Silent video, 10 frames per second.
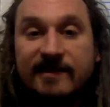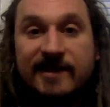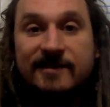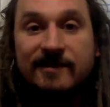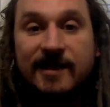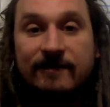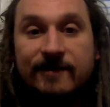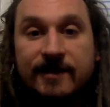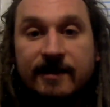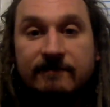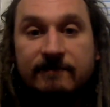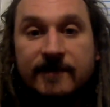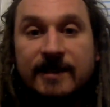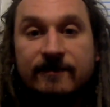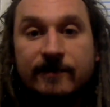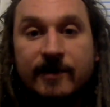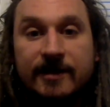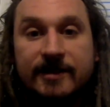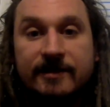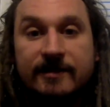that's all I have to say. Thanks for
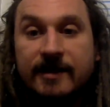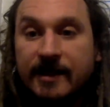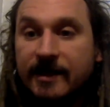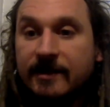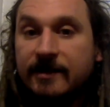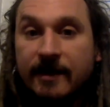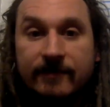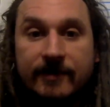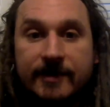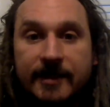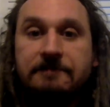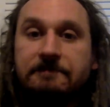watching, and have a great day.